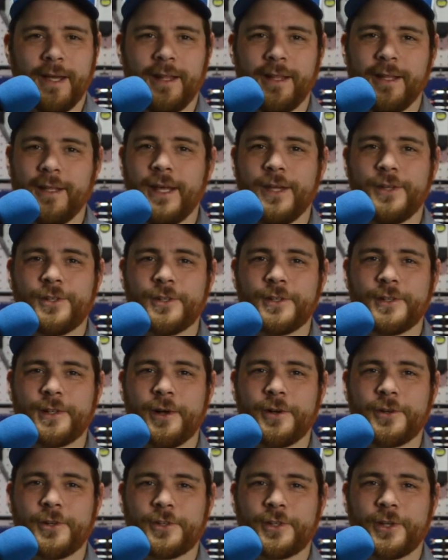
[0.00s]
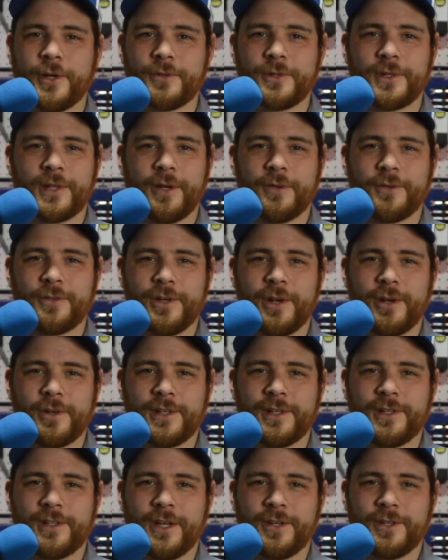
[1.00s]
the nation's largest coast-to-coast
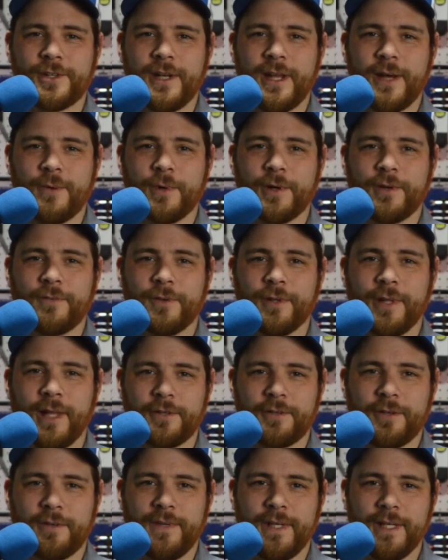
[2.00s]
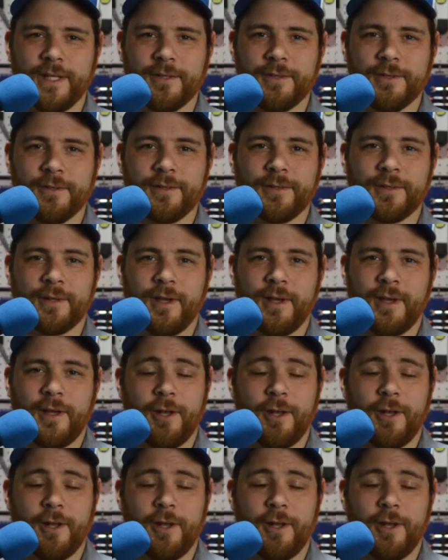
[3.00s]
charging station network for electric vehicles.